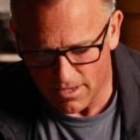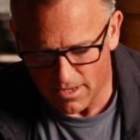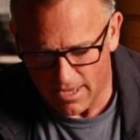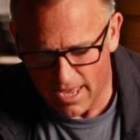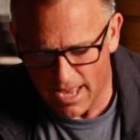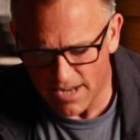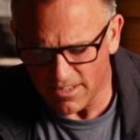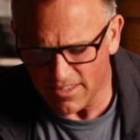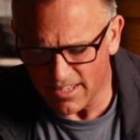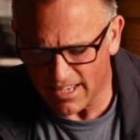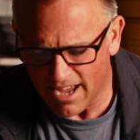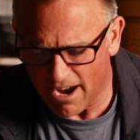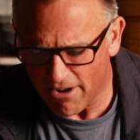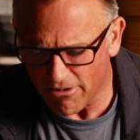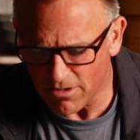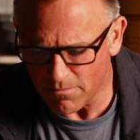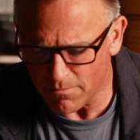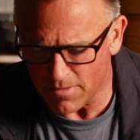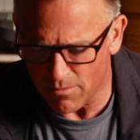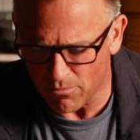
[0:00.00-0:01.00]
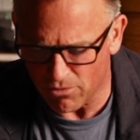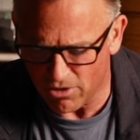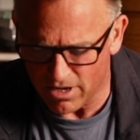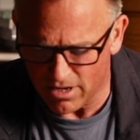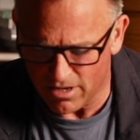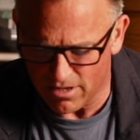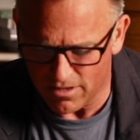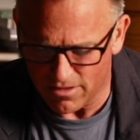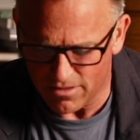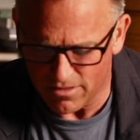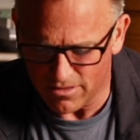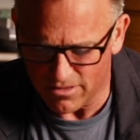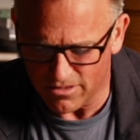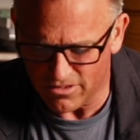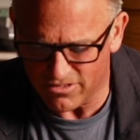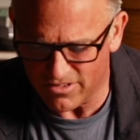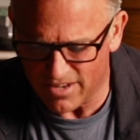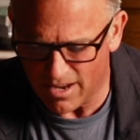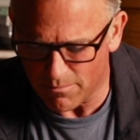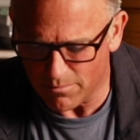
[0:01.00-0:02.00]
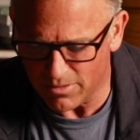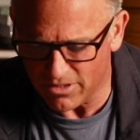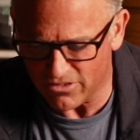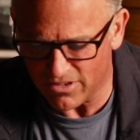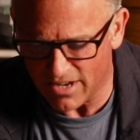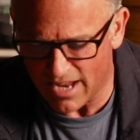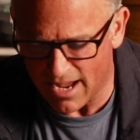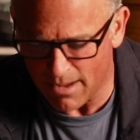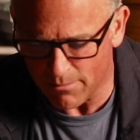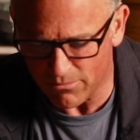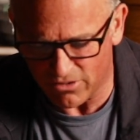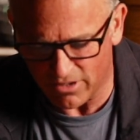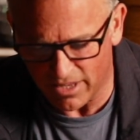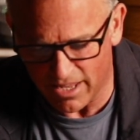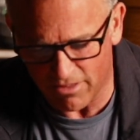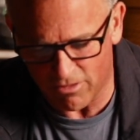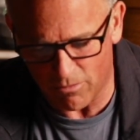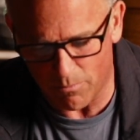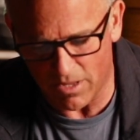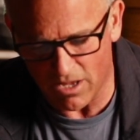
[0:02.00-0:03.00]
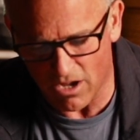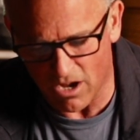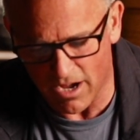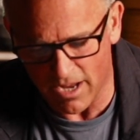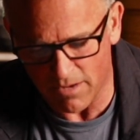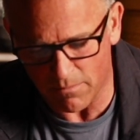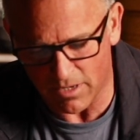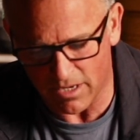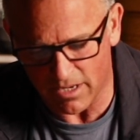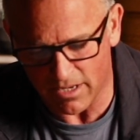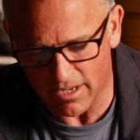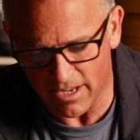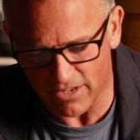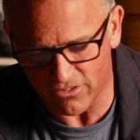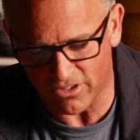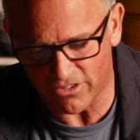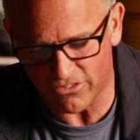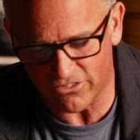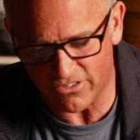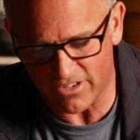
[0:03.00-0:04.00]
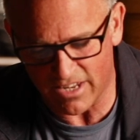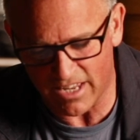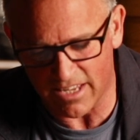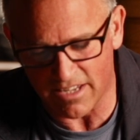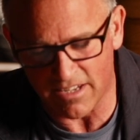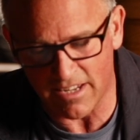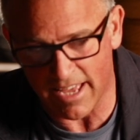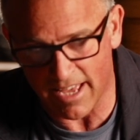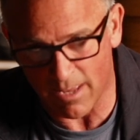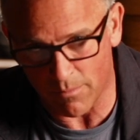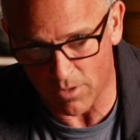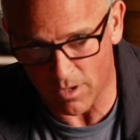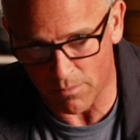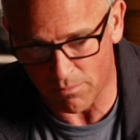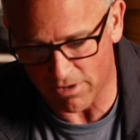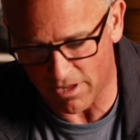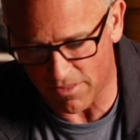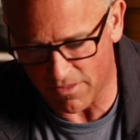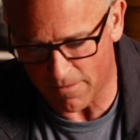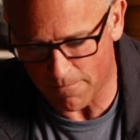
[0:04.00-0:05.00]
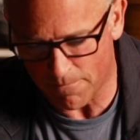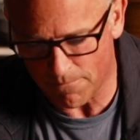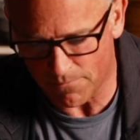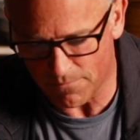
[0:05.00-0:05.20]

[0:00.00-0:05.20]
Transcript: And in the current memory, the stump is an arm's length behind me as I stare down my brother.